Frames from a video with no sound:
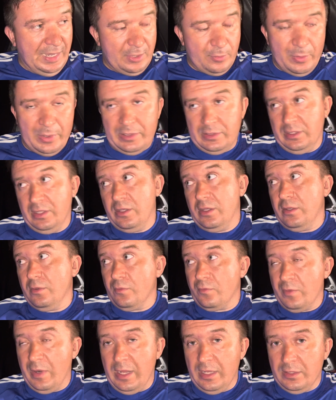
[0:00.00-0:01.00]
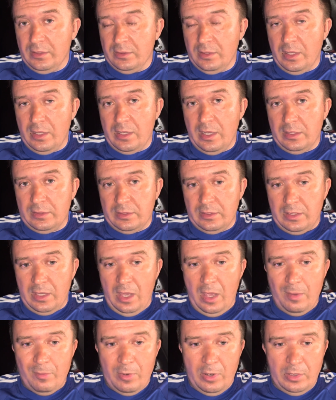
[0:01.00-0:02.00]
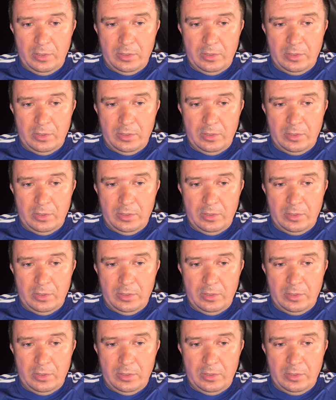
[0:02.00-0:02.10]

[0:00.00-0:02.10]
quickly ran and I got the camera,